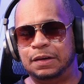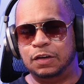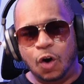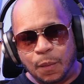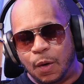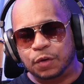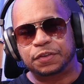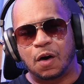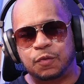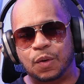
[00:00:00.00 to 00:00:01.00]
no more
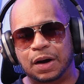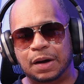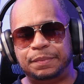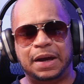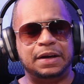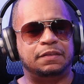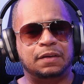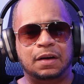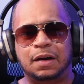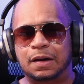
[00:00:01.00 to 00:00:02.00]
software
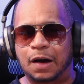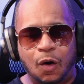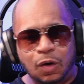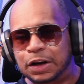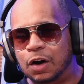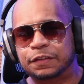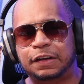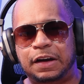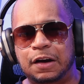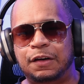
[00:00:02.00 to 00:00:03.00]
updates, only on
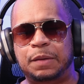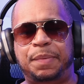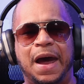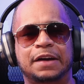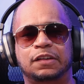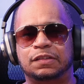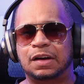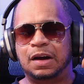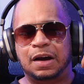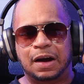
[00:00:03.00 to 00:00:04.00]
security patches?
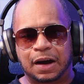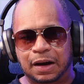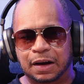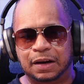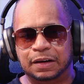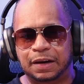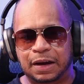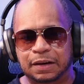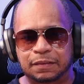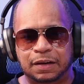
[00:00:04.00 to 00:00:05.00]
uh, uh,
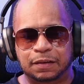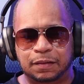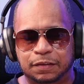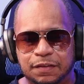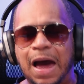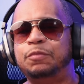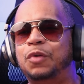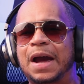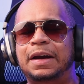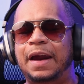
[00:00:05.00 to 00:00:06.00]
uh, uh
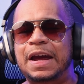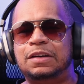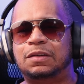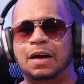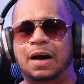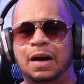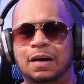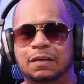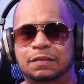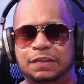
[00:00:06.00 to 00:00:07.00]
Snapdragon
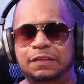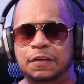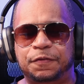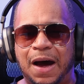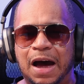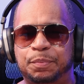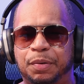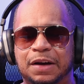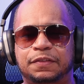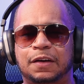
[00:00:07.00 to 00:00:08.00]
865 uh,
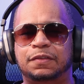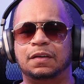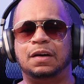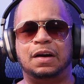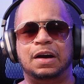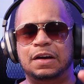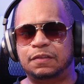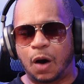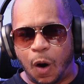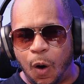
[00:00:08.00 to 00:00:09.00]
processor
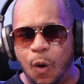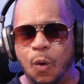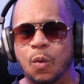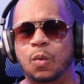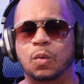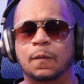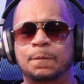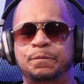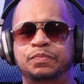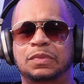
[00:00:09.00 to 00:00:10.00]
is old.
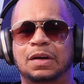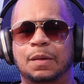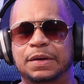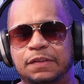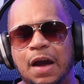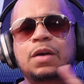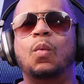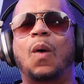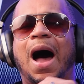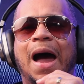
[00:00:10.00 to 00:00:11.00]
I'm gonna tell
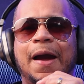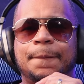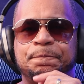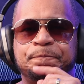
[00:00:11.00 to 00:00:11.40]
you why.